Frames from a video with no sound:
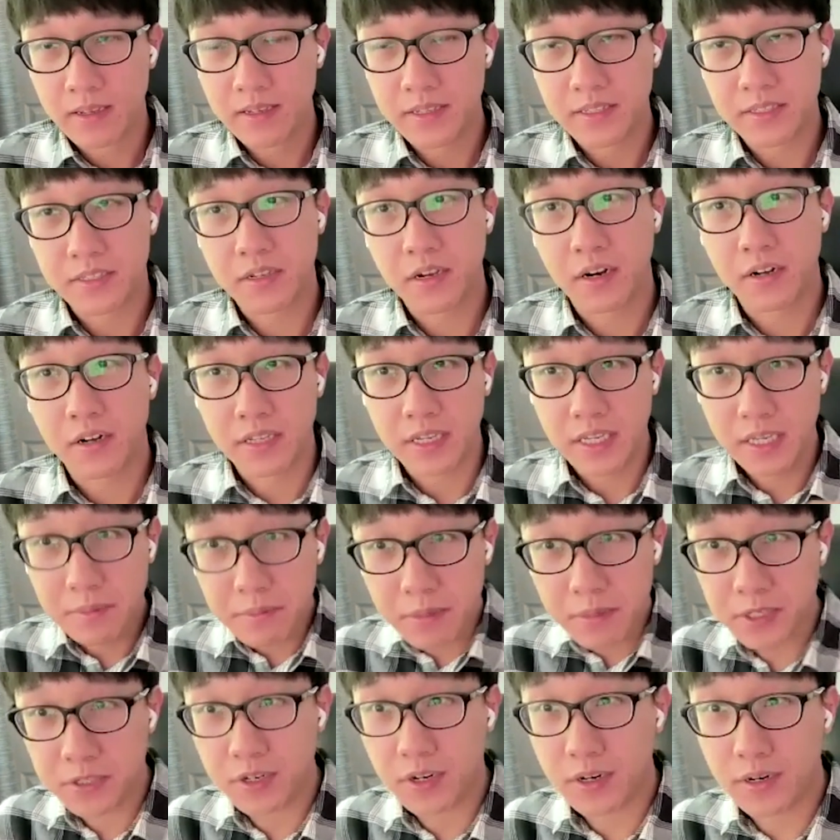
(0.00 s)
it's called
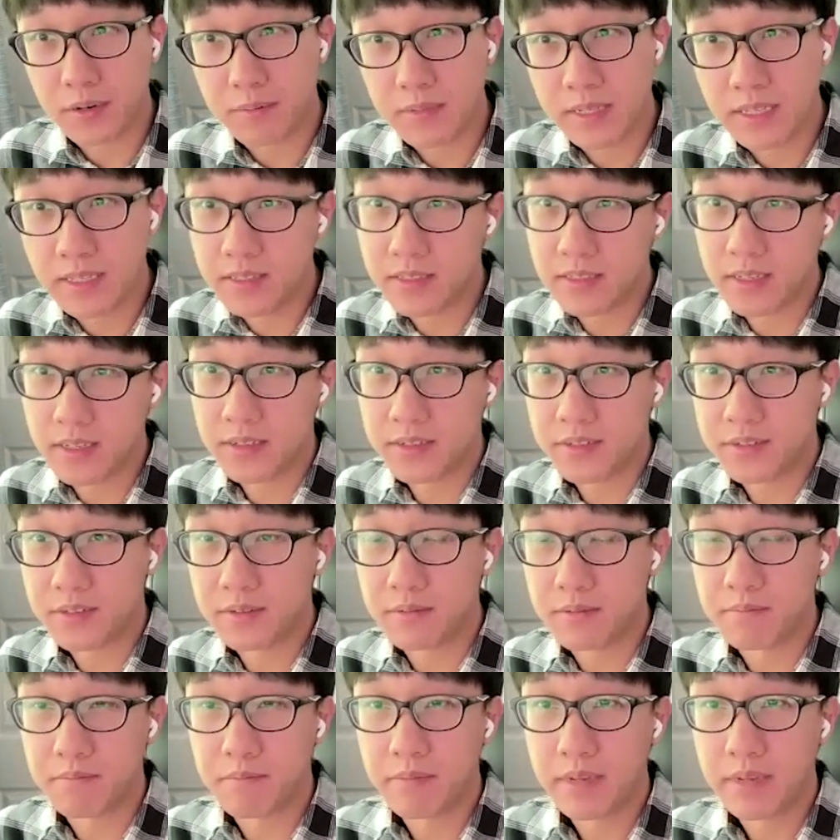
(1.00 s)
image harmonization,